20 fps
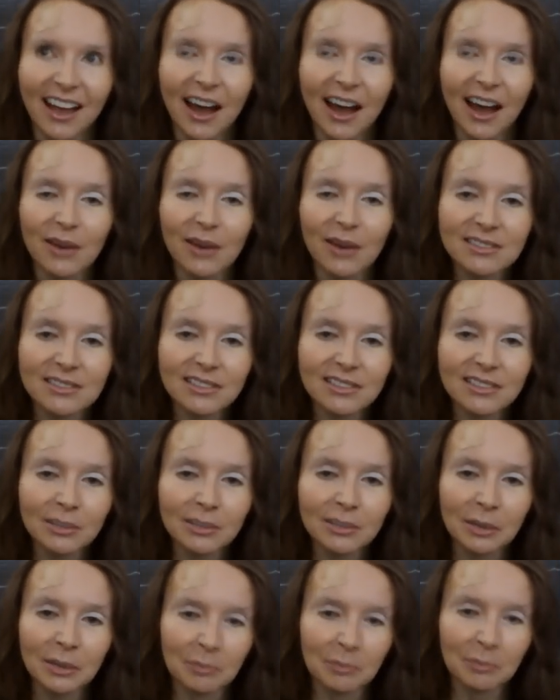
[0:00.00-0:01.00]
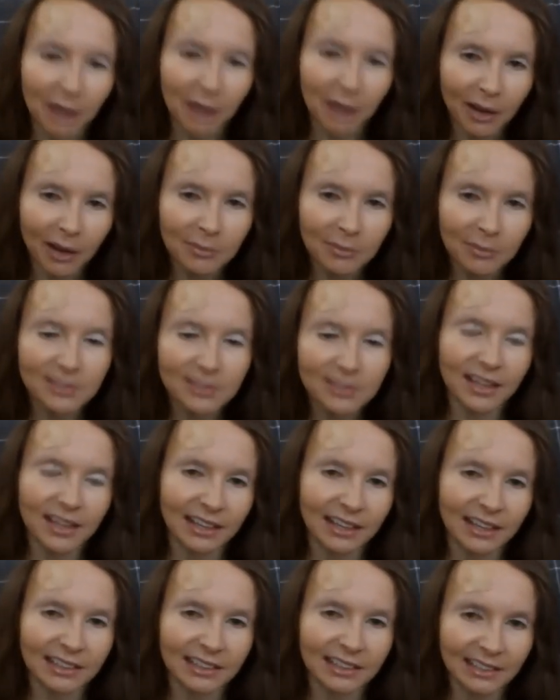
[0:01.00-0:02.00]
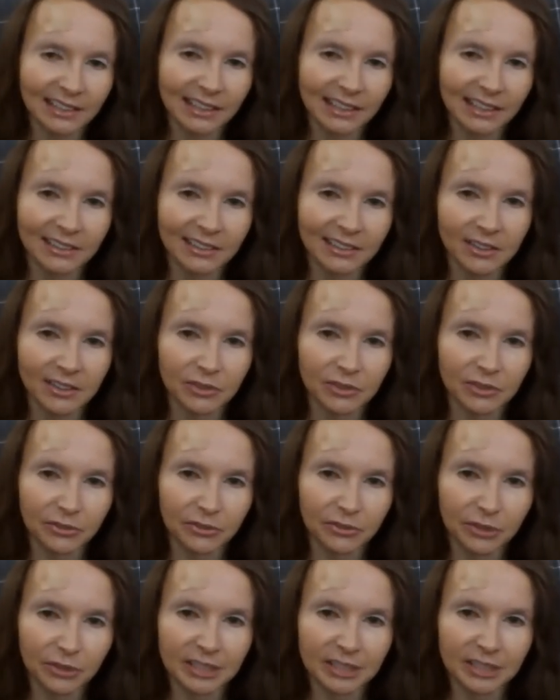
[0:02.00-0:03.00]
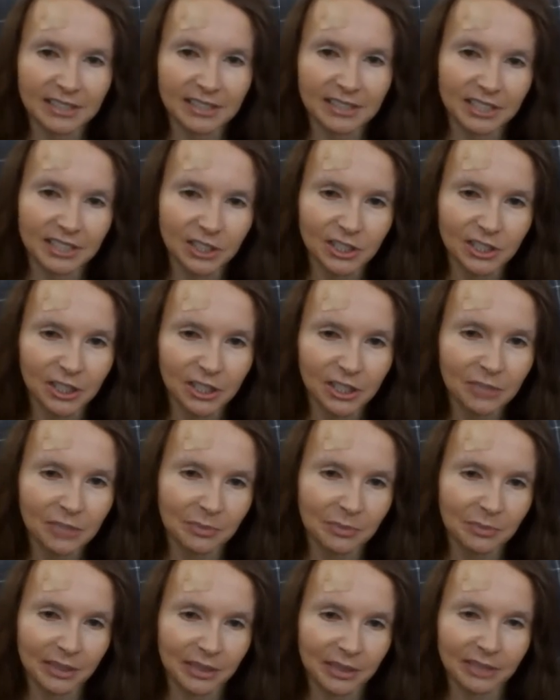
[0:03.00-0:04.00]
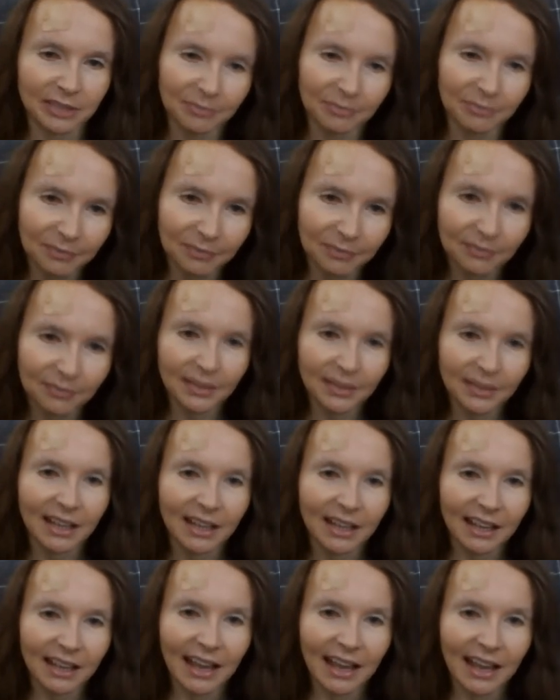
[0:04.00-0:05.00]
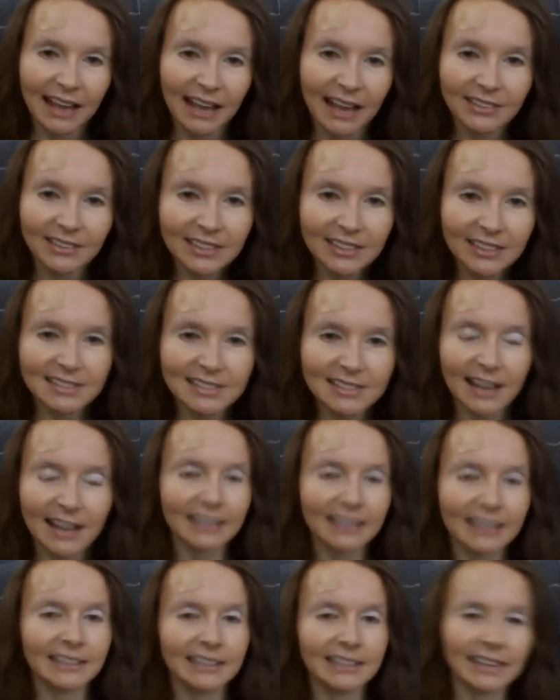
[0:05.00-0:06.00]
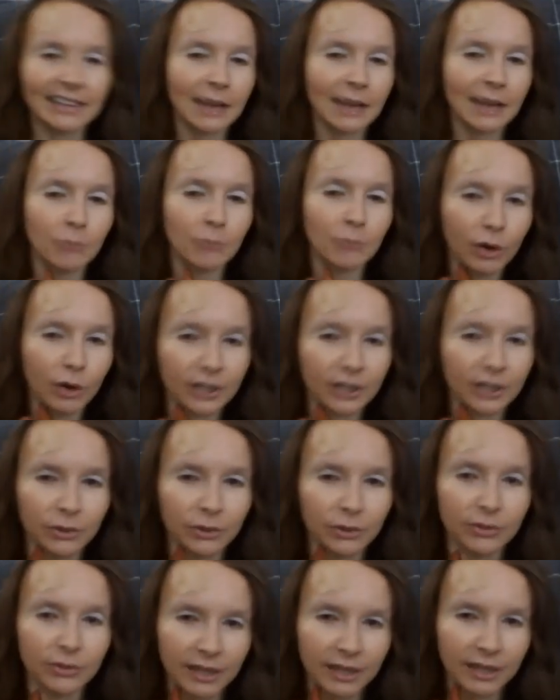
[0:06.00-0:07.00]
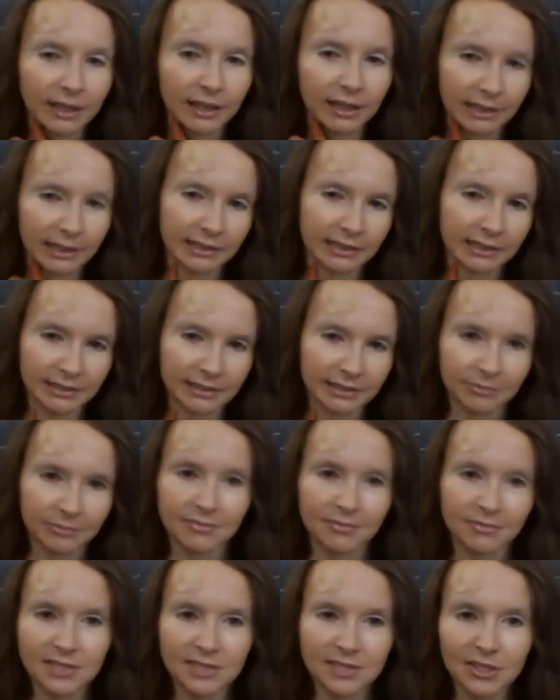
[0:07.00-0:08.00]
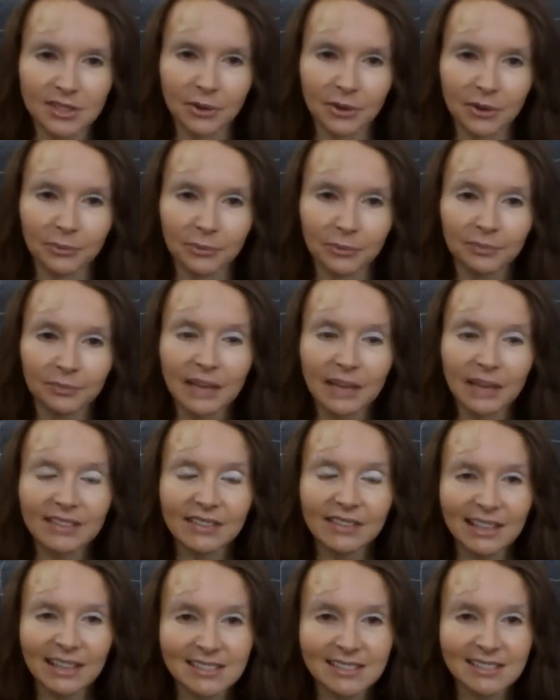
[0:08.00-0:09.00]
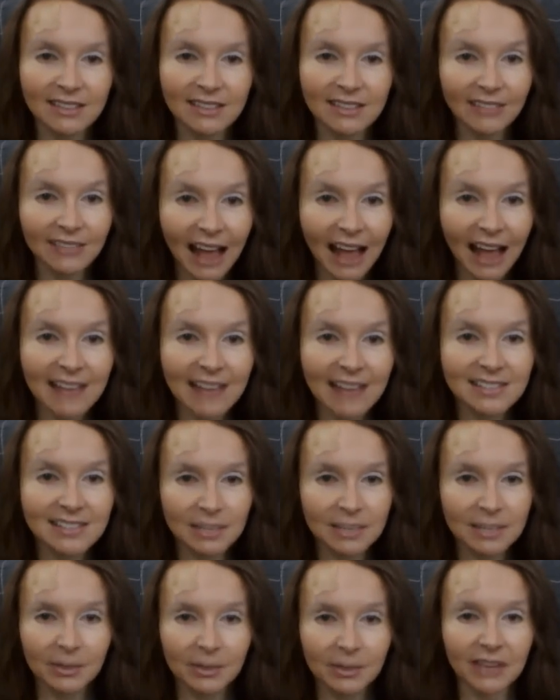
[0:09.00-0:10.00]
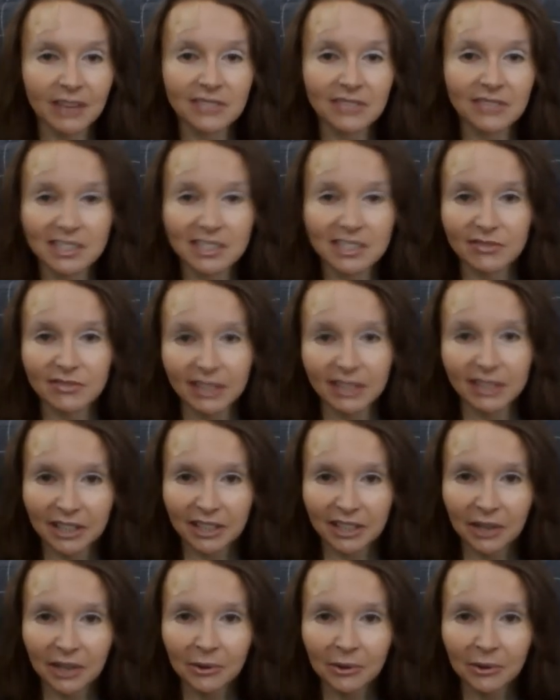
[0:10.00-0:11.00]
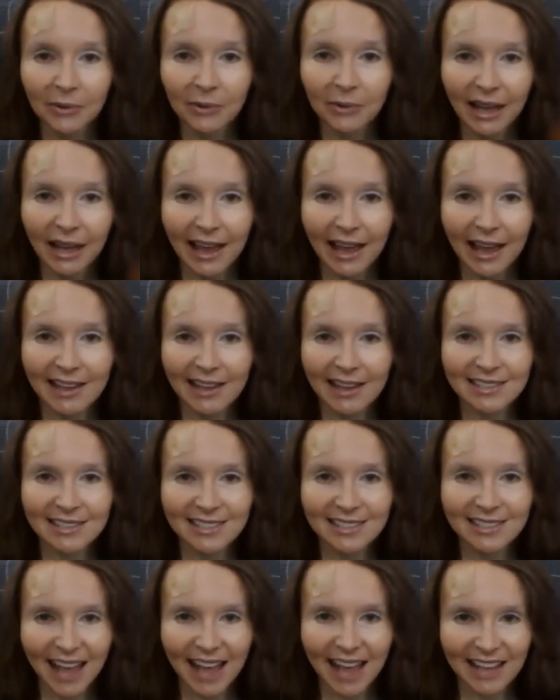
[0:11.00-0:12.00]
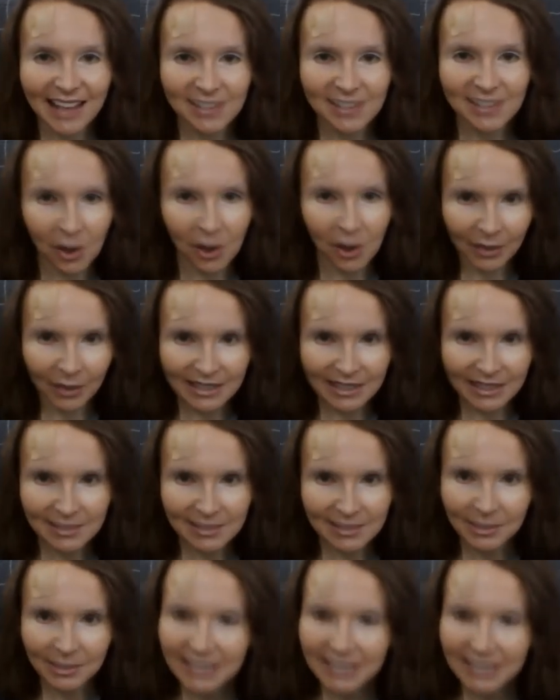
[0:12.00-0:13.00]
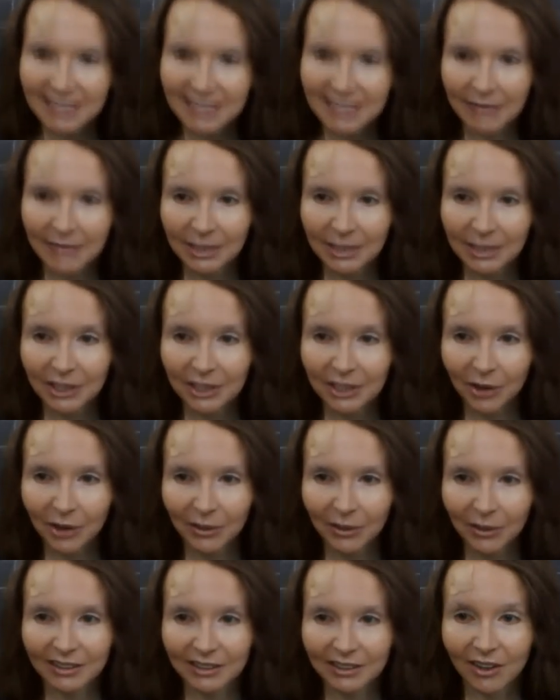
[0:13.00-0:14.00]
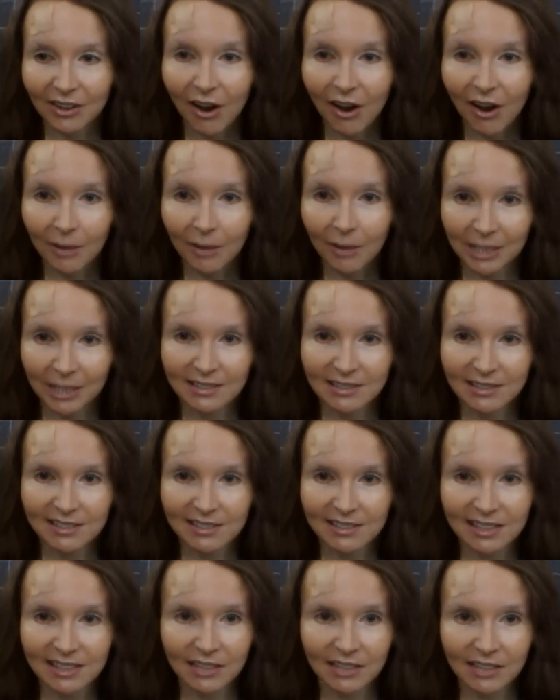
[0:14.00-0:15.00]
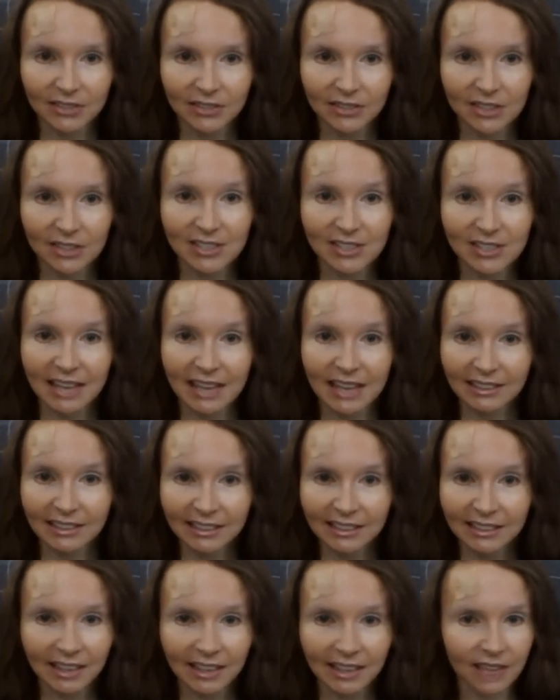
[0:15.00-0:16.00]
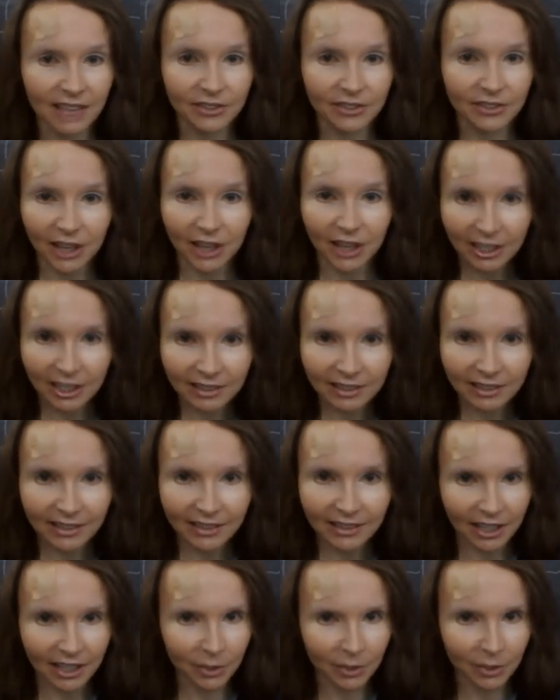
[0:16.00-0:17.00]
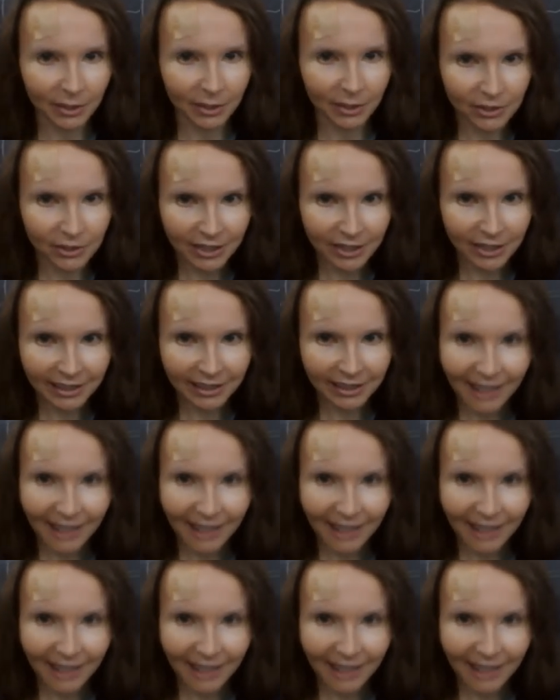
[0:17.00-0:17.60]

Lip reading: was a little bit bummed that I didn't get another free t-shirt, but at least I didn't get more Huel than I needed. So that's the last tip of this video, and as always, please let me know in the comments if there's anything I've forgotten that you're wondering.